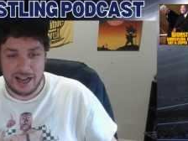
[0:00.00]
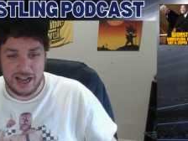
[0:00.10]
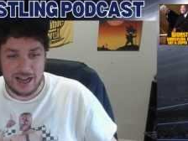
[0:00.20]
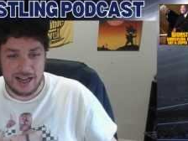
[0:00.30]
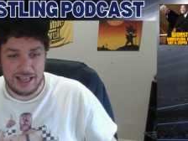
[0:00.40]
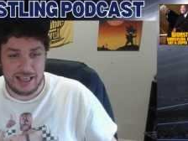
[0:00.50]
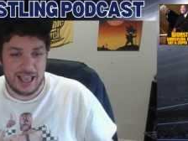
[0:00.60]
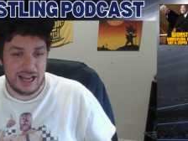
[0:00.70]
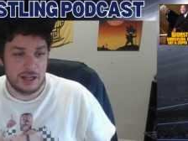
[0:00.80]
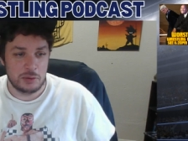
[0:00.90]

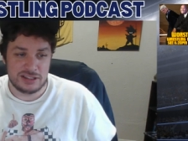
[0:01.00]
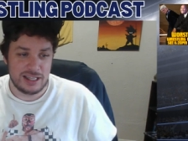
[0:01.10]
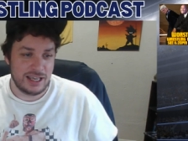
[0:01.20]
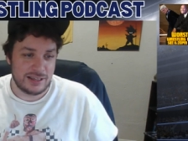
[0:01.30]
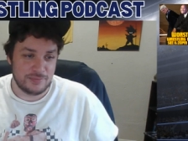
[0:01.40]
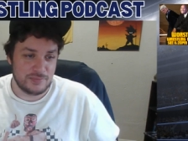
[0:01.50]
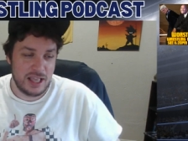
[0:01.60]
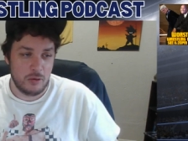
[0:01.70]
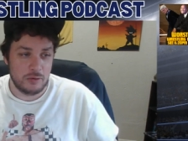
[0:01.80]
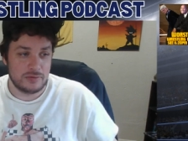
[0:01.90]
Again, it was like
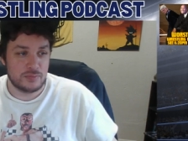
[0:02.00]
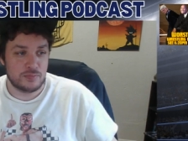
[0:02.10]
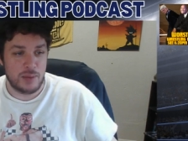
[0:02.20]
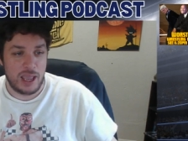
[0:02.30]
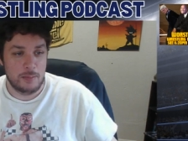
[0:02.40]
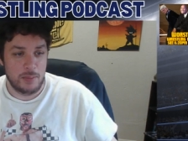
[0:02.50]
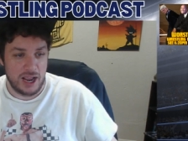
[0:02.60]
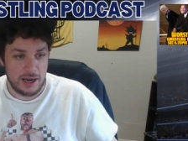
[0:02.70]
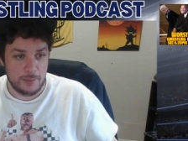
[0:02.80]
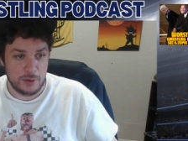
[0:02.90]
paint
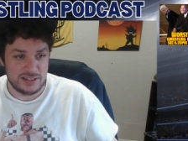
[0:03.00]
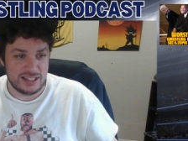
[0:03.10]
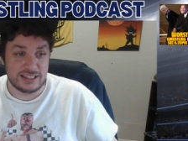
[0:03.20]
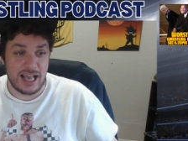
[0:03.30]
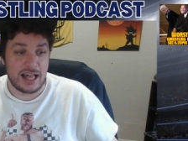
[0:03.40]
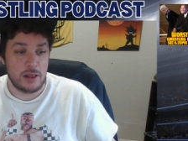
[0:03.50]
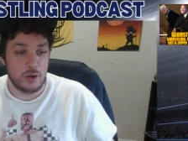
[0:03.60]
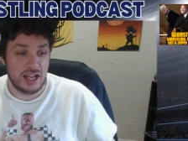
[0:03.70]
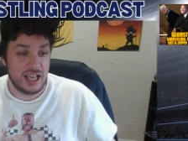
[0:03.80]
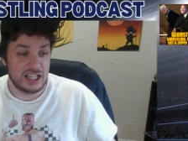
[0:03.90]
by numbers, exactly
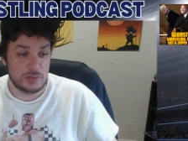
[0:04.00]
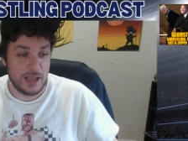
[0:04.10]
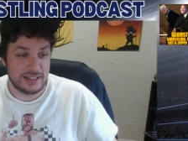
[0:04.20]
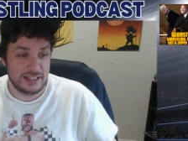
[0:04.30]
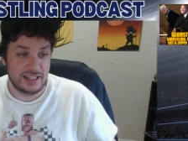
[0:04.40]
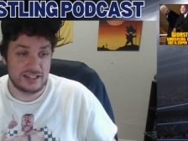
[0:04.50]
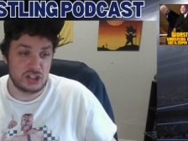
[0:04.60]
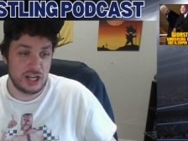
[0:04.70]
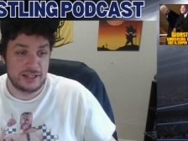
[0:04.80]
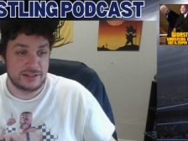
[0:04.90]
what I expected.
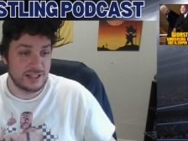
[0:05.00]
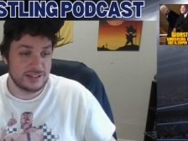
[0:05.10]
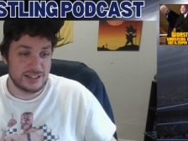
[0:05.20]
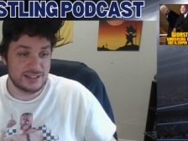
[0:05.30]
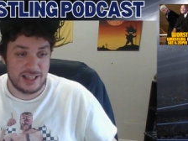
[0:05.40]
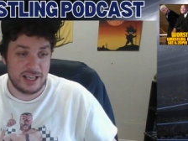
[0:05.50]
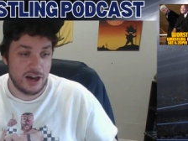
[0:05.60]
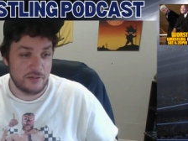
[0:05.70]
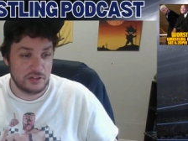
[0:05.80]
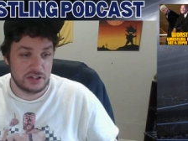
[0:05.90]
Shane does his thing
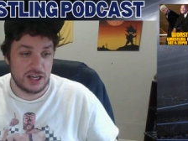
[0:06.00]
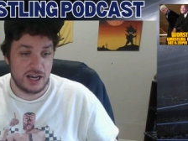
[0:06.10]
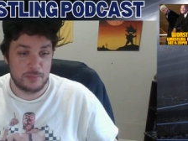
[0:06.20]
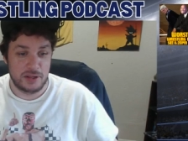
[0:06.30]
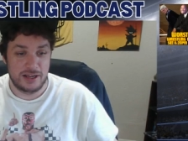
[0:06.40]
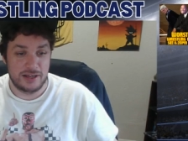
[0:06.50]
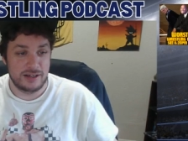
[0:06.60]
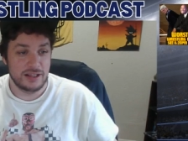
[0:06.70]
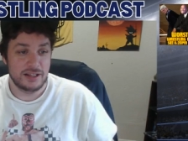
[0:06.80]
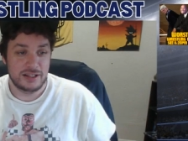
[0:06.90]
off the top and,
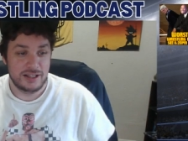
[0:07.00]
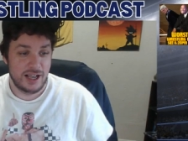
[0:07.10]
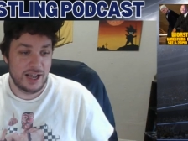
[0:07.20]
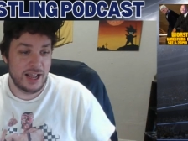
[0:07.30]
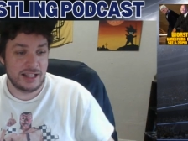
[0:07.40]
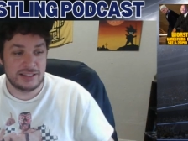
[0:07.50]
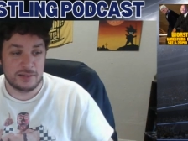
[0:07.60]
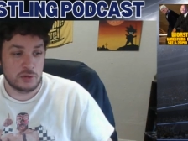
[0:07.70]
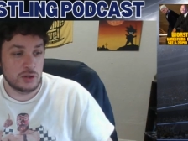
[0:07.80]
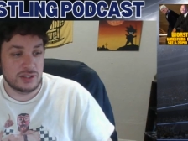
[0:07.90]
ends
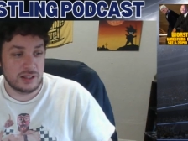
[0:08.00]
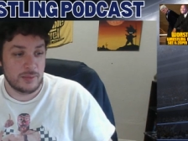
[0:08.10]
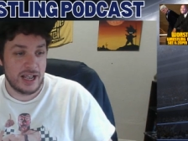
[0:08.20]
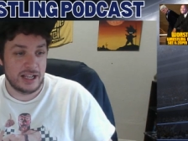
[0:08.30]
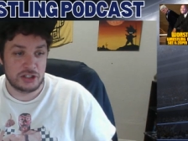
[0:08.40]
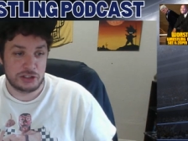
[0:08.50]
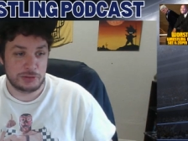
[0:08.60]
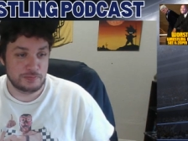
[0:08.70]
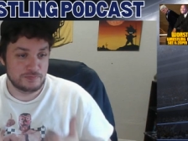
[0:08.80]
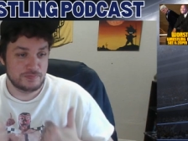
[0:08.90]
up losing the
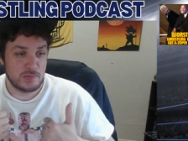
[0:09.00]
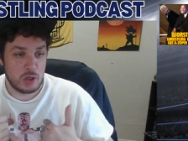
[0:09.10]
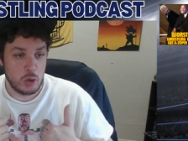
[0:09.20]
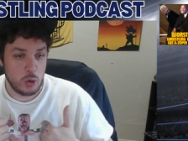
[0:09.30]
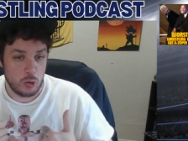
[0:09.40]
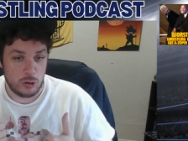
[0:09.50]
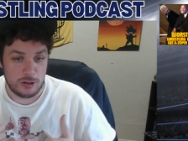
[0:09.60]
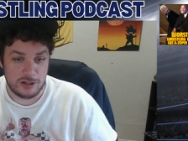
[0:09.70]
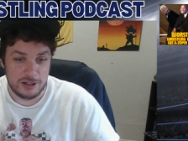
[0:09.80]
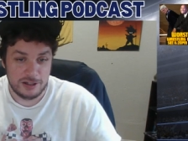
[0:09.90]
match.
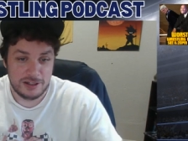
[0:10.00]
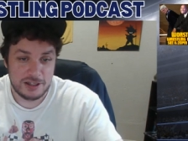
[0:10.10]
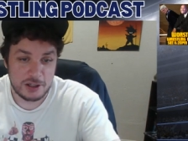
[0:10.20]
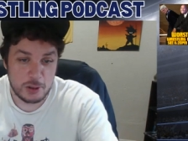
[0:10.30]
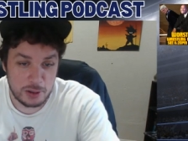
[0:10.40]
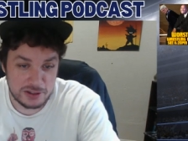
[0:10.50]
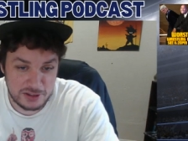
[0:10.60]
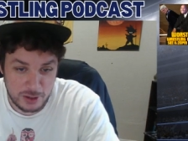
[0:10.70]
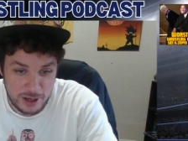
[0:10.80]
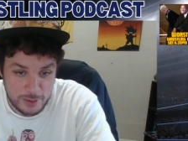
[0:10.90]
Cool
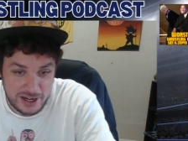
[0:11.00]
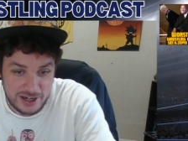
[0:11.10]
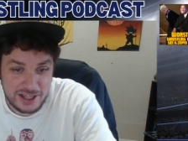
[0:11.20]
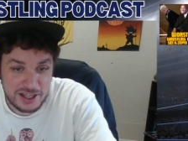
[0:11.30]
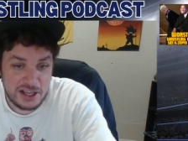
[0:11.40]
story, bud.